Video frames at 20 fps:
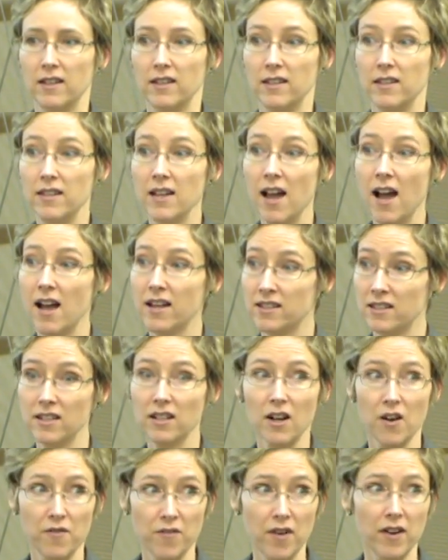Yeah, it's
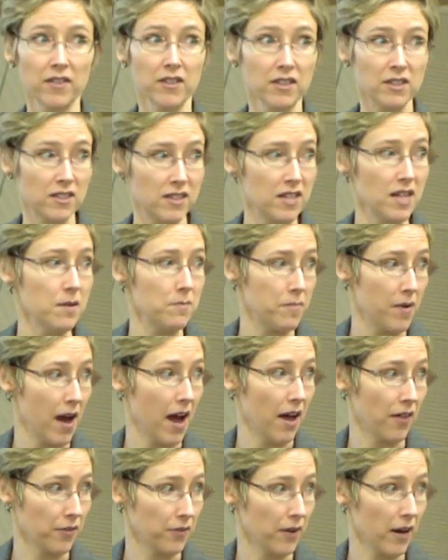going to find the steep
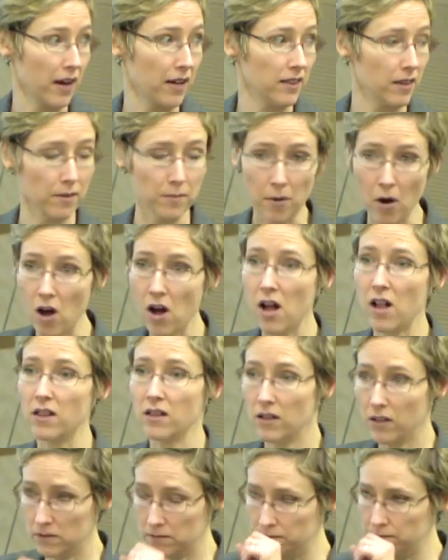path, right? The
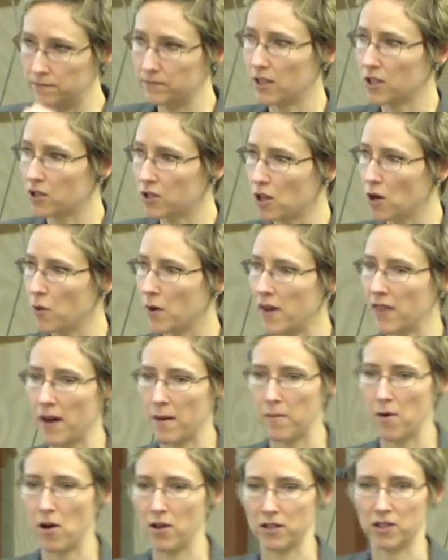ball, there's no way
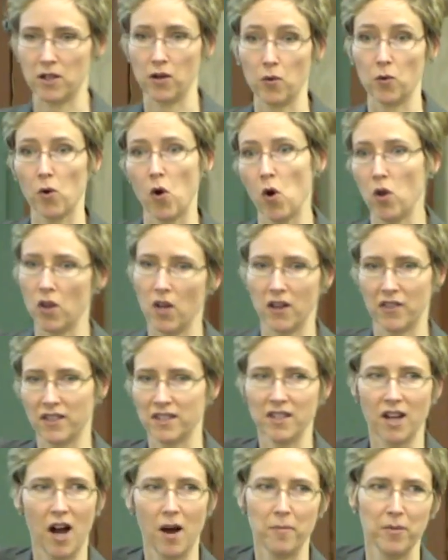that ball is going to roll along the
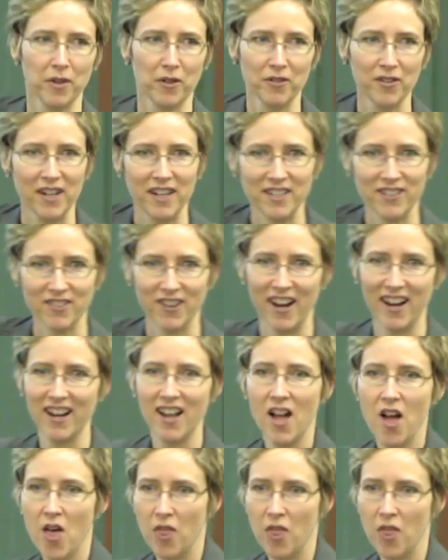top of the ridge, right?